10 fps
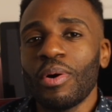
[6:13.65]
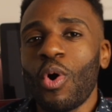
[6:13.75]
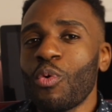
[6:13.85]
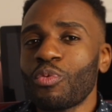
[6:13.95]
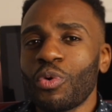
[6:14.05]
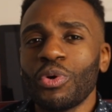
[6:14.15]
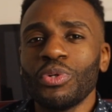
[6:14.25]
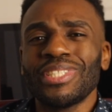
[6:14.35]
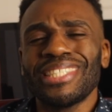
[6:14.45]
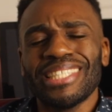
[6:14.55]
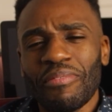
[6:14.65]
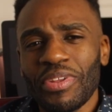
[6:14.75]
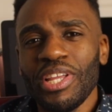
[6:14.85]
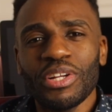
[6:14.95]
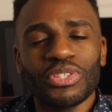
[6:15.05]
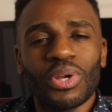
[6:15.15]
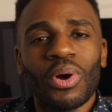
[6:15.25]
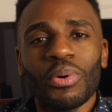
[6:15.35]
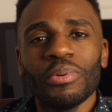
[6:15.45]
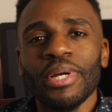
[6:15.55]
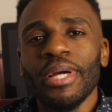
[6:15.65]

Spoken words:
over 7 years ago